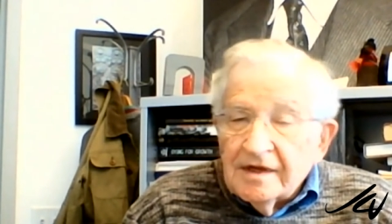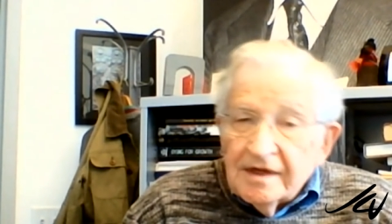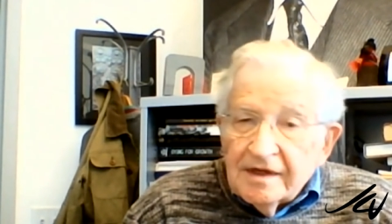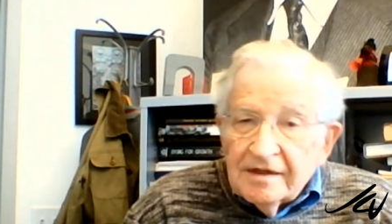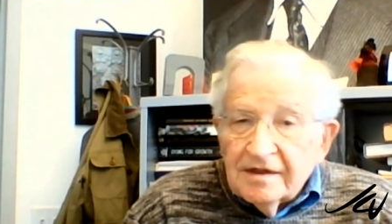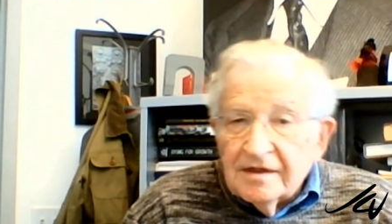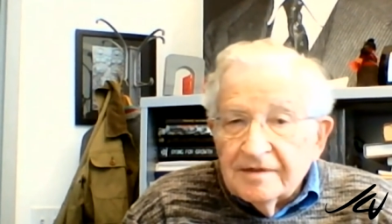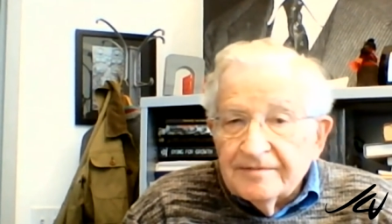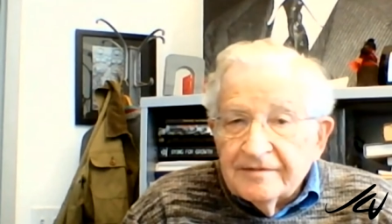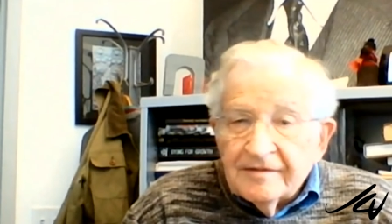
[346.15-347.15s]
And
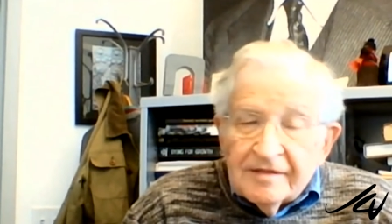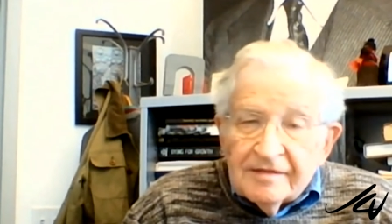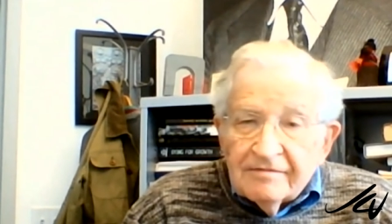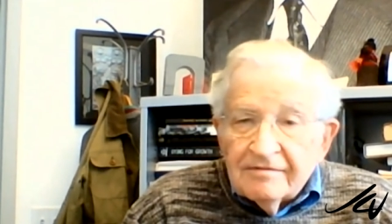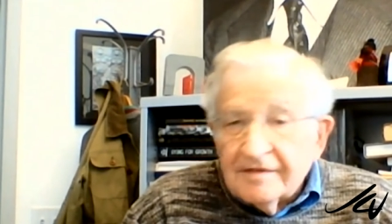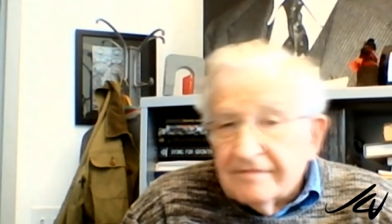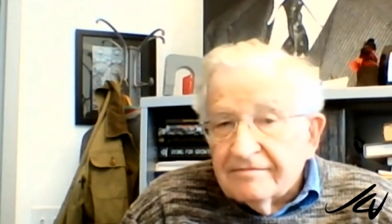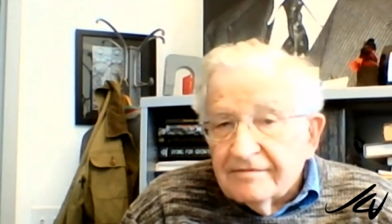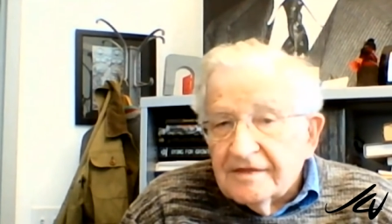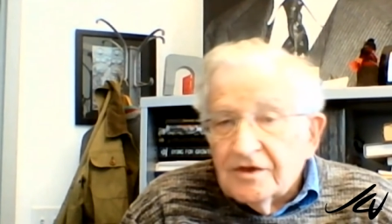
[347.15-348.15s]
uh,
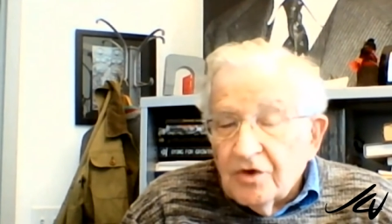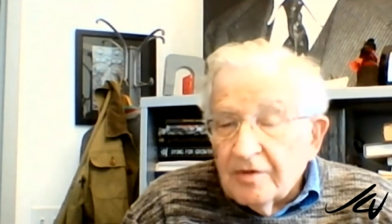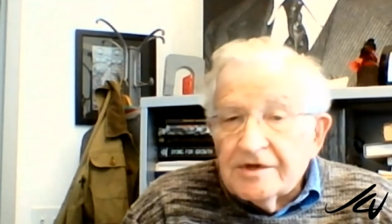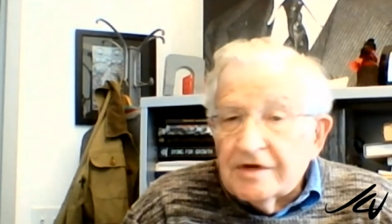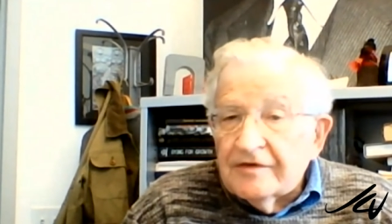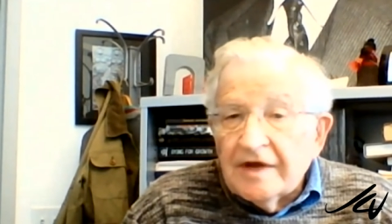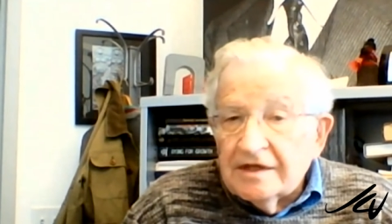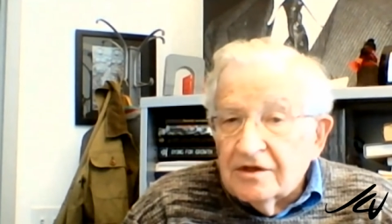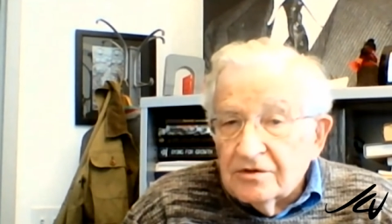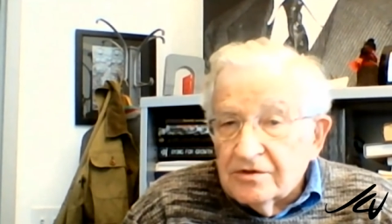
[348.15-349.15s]
Gorbachev
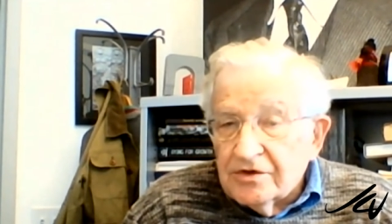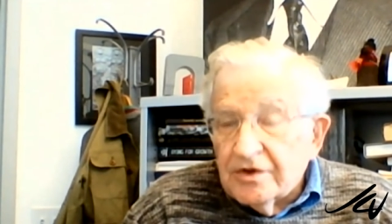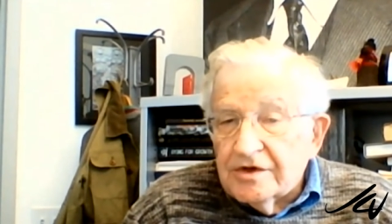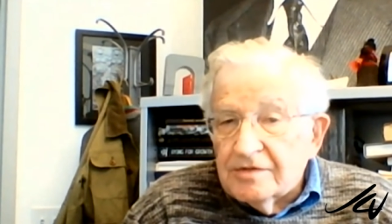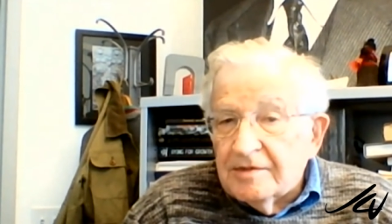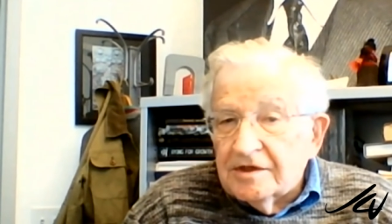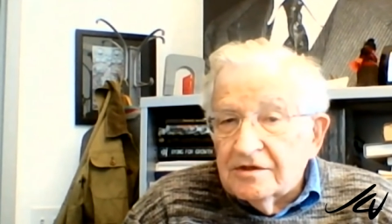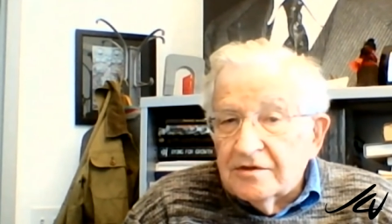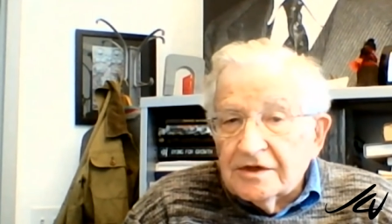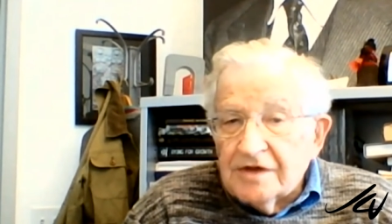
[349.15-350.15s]
had no choice but
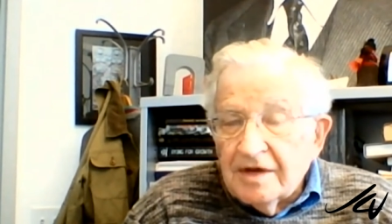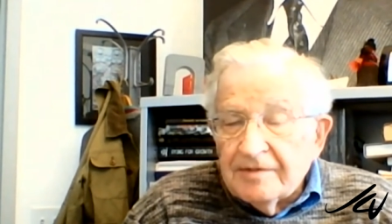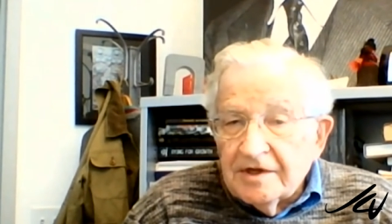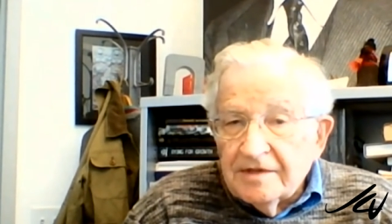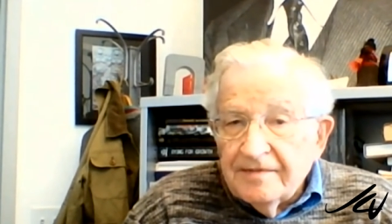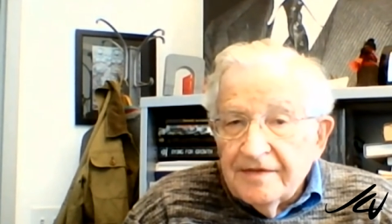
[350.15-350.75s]
to accept it.